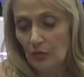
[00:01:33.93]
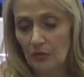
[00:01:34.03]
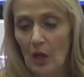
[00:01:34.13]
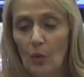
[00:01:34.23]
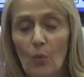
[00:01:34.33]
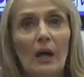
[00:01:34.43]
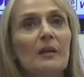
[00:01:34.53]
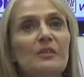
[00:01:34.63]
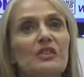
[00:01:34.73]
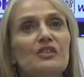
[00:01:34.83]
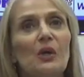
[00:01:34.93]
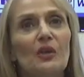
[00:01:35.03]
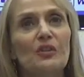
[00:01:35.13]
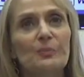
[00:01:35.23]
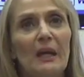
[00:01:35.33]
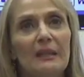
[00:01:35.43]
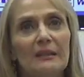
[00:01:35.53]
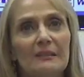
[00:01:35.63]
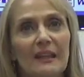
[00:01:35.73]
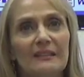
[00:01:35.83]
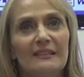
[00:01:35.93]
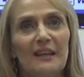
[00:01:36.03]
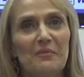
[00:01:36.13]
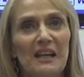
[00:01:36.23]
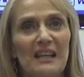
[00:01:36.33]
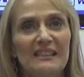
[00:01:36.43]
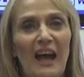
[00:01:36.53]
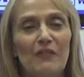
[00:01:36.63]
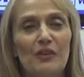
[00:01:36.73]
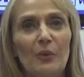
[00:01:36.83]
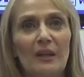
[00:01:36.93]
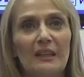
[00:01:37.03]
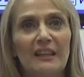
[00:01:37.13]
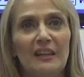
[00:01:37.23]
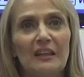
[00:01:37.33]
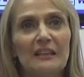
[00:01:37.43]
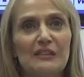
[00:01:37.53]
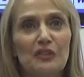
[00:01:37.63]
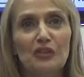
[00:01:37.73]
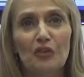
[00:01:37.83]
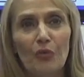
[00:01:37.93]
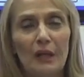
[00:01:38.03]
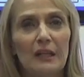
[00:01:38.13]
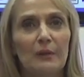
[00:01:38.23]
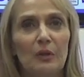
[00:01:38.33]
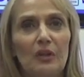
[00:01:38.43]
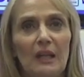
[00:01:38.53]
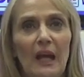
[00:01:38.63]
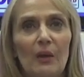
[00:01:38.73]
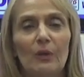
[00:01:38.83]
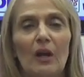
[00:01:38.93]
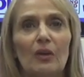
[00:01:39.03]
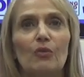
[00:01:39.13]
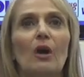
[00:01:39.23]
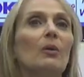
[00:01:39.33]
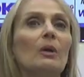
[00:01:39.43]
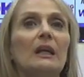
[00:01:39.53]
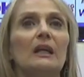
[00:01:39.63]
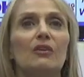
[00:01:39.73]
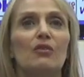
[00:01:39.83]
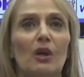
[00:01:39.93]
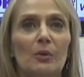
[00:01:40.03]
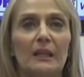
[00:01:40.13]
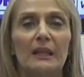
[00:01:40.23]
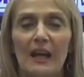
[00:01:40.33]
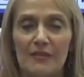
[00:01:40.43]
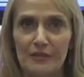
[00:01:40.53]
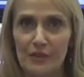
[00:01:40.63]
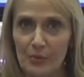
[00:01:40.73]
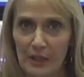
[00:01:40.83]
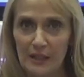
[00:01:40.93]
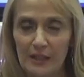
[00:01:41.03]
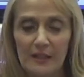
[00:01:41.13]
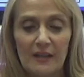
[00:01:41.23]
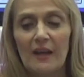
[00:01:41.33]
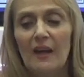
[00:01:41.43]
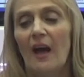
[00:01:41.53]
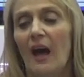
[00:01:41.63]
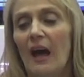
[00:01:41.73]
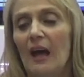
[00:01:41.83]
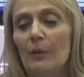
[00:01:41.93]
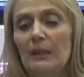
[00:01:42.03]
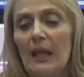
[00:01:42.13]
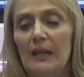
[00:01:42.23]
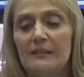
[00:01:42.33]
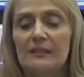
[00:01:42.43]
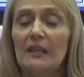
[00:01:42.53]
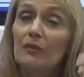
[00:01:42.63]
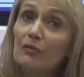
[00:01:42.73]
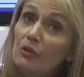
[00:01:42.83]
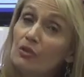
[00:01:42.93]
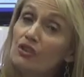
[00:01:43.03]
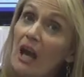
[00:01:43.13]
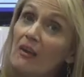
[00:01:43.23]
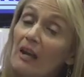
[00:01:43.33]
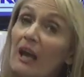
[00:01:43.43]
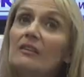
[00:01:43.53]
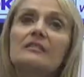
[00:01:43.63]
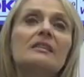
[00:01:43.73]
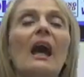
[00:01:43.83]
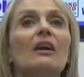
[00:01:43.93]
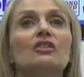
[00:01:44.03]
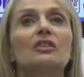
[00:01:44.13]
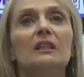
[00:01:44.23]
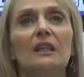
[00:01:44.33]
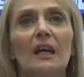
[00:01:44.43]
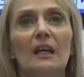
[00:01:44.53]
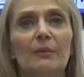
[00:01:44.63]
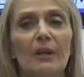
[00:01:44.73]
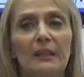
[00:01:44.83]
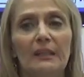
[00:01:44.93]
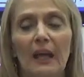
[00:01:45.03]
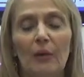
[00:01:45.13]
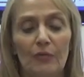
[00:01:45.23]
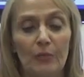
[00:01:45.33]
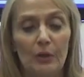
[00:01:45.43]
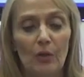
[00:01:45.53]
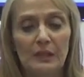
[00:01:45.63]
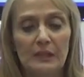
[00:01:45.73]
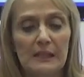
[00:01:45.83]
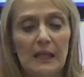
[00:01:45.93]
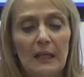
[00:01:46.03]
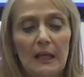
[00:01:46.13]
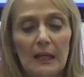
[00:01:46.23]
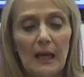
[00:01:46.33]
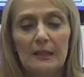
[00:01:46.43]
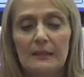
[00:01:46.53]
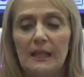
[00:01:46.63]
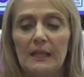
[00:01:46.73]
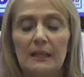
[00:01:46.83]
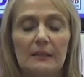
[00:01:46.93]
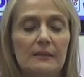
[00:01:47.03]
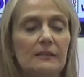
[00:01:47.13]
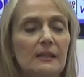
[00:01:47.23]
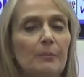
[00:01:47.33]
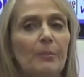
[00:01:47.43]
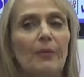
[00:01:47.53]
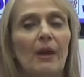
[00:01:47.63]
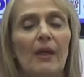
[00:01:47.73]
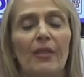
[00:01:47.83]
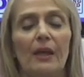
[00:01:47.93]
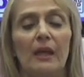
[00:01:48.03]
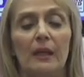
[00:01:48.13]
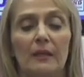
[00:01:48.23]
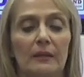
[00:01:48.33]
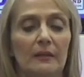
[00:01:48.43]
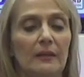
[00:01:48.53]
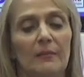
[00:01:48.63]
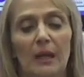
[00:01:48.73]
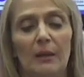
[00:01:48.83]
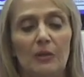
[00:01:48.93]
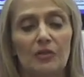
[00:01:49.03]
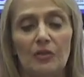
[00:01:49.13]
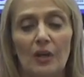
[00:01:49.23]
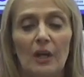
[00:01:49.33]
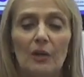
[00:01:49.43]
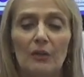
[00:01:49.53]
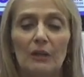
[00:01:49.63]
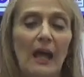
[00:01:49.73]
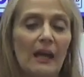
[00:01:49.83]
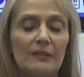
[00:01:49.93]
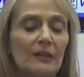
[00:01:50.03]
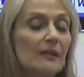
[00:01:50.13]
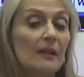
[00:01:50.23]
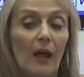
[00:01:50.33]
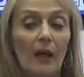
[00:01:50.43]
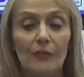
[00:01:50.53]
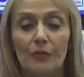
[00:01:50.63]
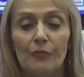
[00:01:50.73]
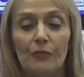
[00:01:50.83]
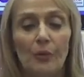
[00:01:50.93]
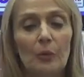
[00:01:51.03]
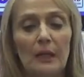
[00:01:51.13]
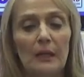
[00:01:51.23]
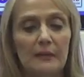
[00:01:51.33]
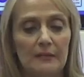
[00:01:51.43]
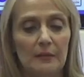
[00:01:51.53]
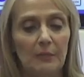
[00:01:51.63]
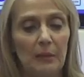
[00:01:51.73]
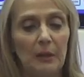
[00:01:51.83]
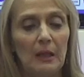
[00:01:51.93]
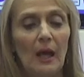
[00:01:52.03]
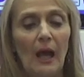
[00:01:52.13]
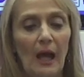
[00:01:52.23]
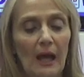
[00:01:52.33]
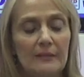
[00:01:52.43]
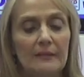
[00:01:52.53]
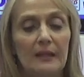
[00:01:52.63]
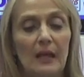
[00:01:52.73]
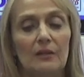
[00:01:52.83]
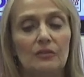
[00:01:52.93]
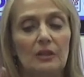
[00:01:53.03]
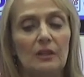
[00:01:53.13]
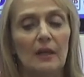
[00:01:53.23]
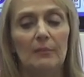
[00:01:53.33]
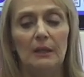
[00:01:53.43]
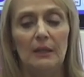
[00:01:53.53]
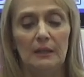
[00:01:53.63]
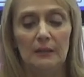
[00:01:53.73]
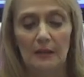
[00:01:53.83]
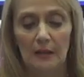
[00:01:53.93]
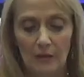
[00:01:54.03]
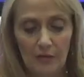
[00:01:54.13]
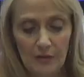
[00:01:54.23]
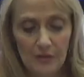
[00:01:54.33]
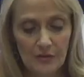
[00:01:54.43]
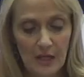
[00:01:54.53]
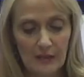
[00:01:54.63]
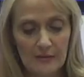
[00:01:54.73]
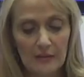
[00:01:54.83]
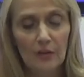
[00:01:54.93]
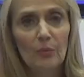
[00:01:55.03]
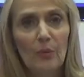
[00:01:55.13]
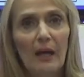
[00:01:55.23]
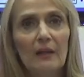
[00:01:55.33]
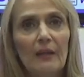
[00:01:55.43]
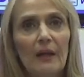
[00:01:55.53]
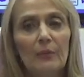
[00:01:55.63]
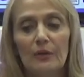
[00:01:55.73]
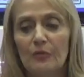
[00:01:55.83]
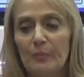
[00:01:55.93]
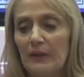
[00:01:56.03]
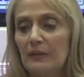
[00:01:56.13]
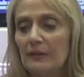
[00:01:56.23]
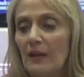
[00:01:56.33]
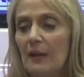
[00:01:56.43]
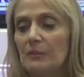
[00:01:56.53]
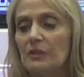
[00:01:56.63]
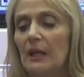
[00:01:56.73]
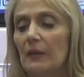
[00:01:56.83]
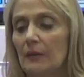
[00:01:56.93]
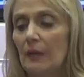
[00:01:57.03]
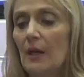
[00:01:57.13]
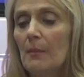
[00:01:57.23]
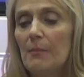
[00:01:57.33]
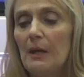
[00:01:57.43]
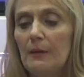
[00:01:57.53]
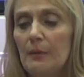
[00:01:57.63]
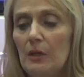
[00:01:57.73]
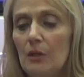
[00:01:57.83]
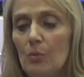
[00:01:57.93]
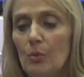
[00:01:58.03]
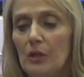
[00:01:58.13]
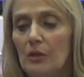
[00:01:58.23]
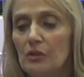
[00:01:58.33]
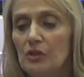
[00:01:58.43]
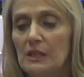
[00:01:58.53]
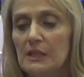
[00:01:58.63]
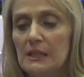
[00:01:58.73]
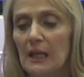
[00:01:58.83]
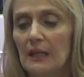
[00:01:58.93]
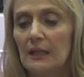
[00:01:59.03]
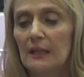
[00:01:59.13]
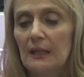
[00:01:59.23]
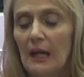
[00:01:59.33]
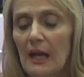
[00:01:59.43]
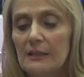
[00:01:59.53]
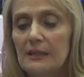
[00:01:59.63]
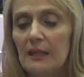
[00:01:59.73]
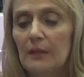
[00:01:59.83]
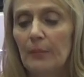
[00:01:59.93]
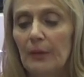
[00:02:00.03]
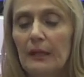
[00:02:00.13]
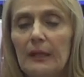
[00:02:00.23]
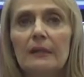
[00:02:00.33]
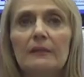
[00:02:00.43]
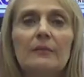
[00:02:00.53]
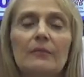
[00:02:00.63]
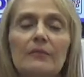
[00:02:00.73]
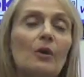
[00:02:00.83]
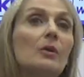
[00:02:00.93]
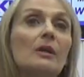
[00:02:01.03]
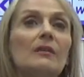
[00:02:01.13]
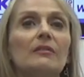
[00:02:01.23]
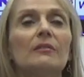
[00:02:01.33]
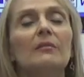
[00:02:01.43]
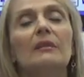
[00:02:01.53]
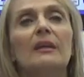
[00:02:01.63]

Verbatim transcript: So, welcome to the Soul Space, and I'm glad to have you all here. This is such a great community, and we are growing and growing every week. I would like to send a few shout outs actually um, right now, if we could all just kind of take a deep breath in, maybe just relax ourselves and focus, and maybe ask the energy to come in. And for this next little while that we're spending time together, maybe we could just uh, kind of take a break and focus and